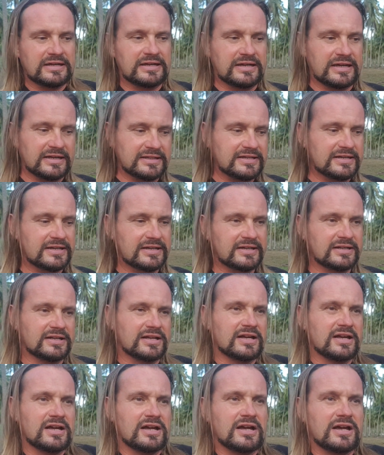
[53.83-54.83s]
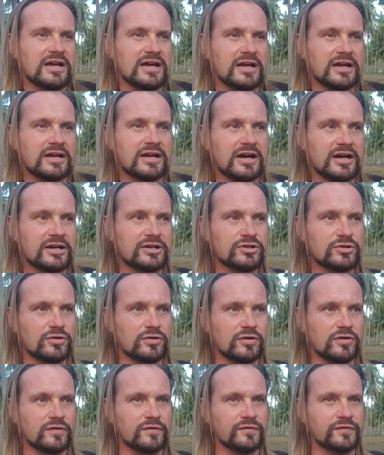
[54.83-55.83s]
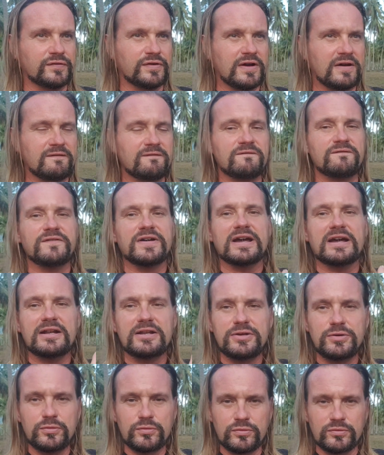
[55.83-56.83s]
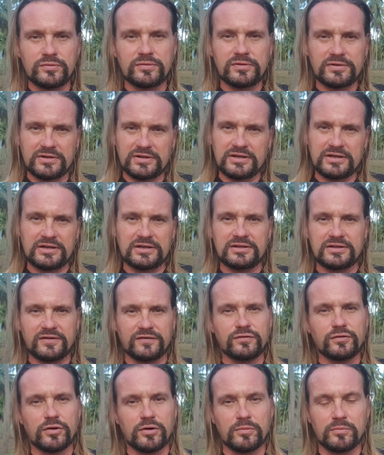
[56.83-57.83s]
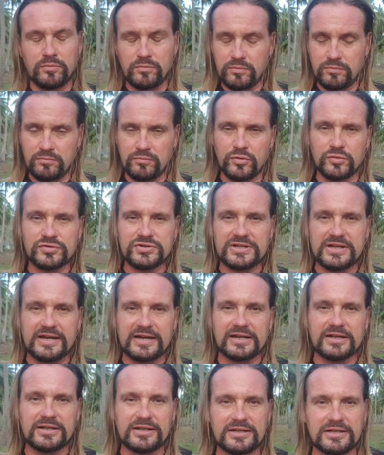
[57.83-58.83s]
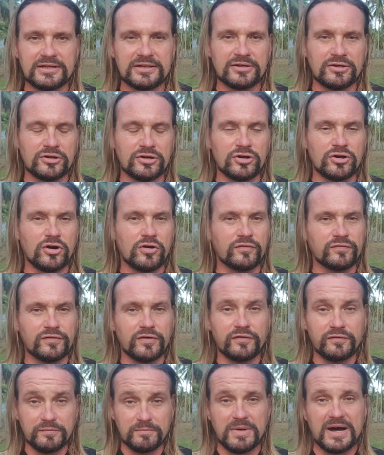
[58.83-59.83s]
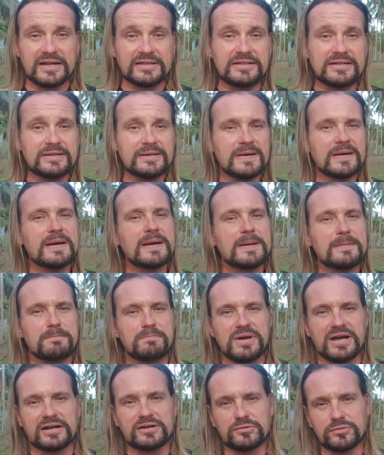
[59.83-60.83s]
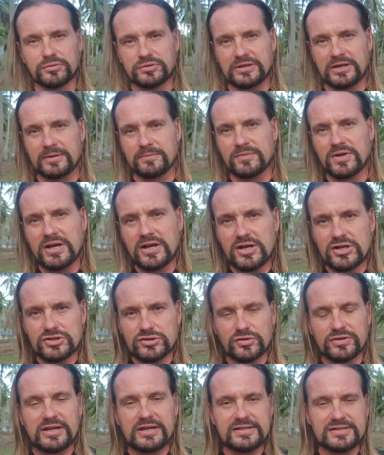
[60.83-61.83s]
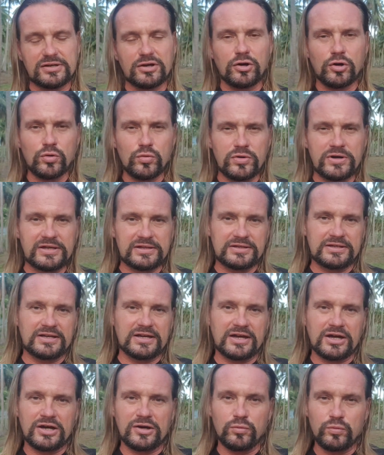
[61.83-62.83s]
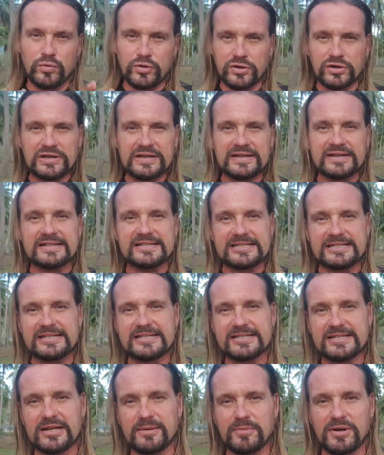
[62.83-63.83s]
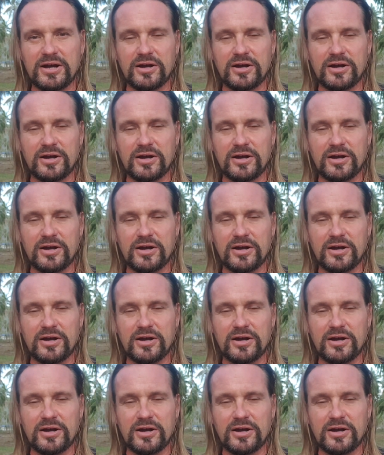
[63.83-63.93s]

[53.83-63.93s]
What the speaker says: getting a kind of value in the form most likely of money back to them. So there's already a working system